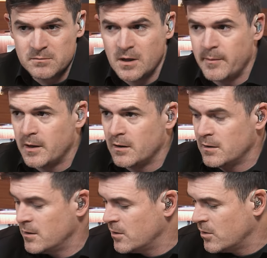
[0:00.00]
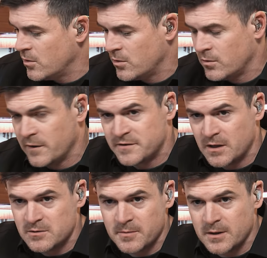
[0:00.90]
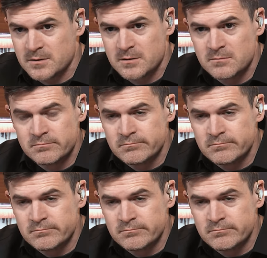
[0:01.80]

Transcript: I mean, no ifs, ands, or buts.